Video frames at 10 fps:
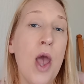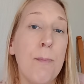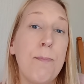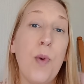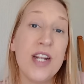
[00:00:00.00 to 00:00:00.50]

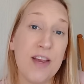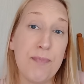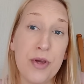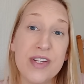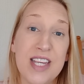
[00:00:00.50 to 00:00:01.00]
When I
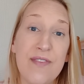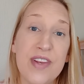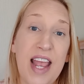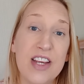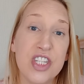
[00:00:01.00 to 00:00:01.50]
booked it for
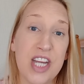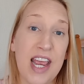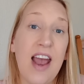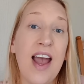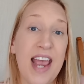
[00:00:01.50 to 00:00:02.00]
next
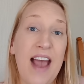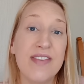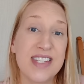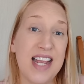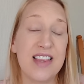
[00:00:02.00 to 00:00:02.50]
year, I
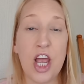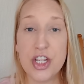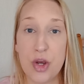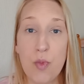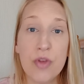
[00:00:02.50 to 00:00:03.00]
have said that I
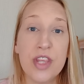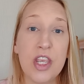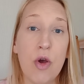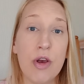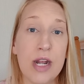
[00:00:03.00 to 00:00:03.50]
don't want the
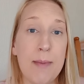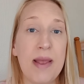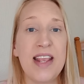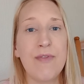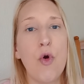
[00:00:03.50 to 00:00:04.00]
yacht club,
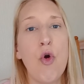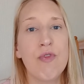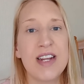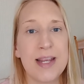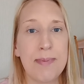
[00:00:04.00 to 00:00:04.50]
and they've
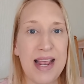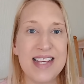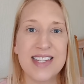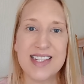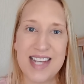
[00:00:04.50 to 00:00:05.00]
already
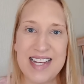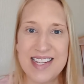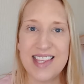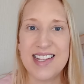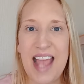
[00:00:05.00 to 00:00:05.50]
placed us
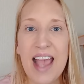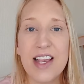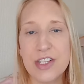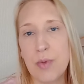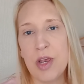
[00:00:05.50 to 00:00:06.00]
into the
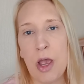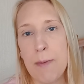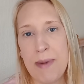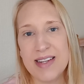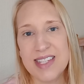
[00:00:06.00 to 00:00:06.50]
Deck. So we're
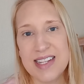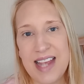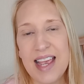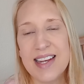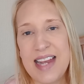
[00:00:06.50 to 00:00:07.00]
going back to the
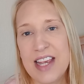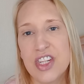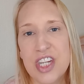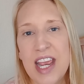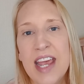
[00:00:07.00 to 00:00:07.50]
Deck
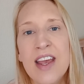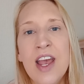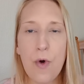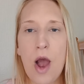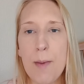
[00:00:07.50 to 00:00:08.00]
next year
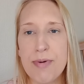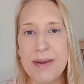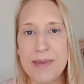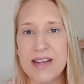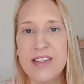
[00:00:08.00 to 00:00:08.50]
for our
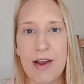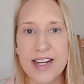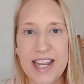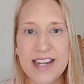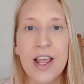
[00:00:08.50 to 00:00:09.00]
premium
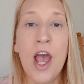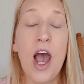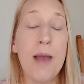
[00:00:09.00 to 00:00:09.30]
dining.